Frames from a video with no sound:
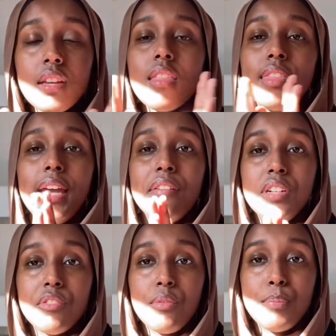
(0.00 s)
They have
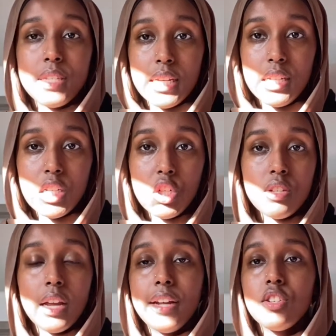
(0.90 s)
different percentages.
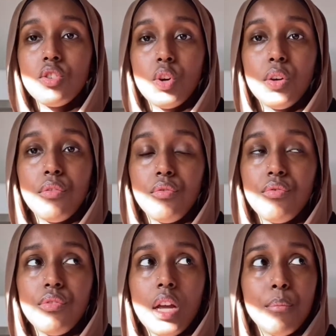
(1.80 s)

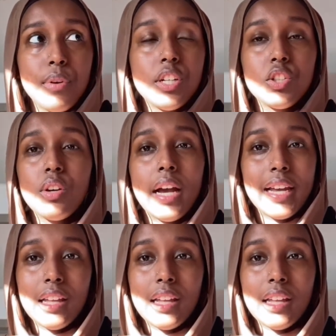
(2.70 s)
I'm pretty sure I